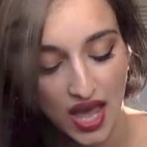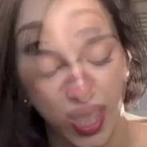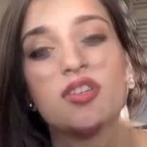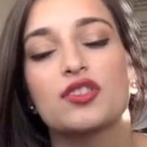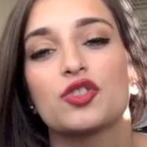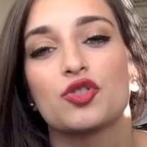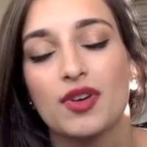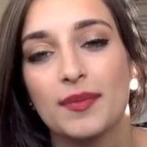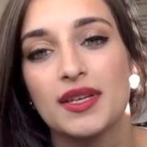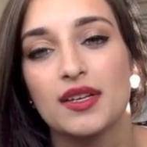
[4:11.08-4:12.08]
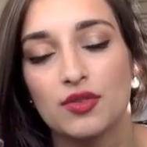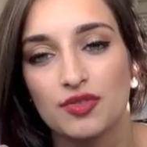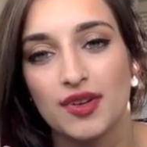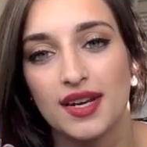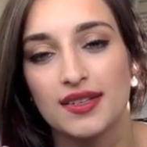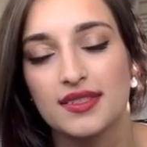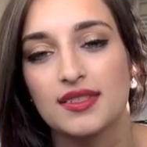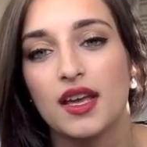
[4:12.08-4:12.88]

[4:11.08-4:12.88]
I've got such crappy under eyes.